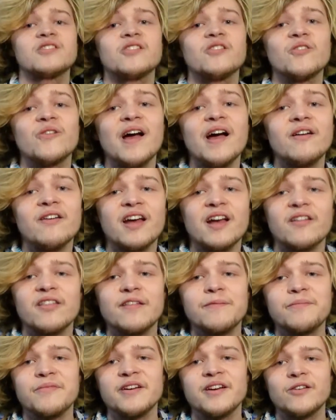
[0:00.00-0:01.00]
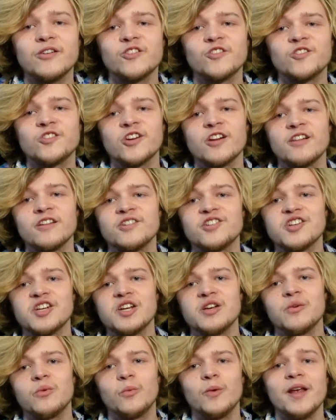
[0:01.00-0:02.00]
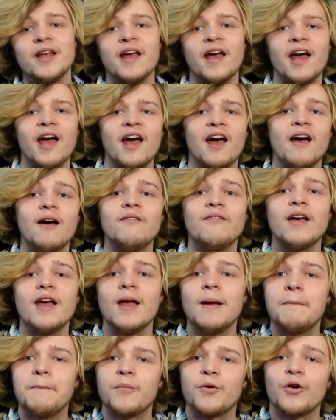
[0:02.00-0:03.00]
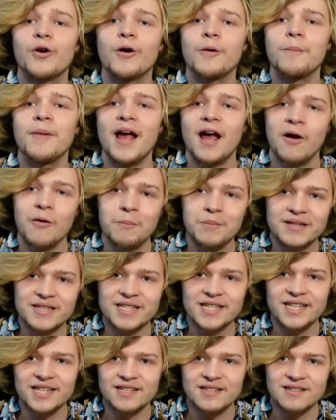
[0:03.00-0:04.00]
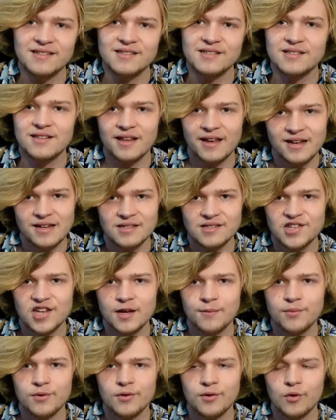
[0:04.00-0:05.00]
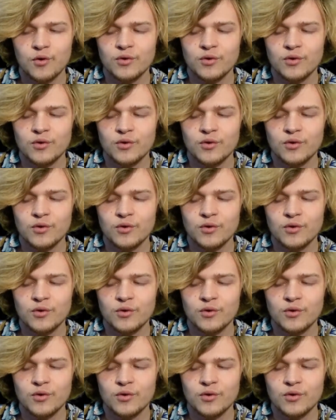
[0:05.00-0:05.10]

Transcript: To round out the prequel trilogy, we have Emperor Palpatine's lightsaber,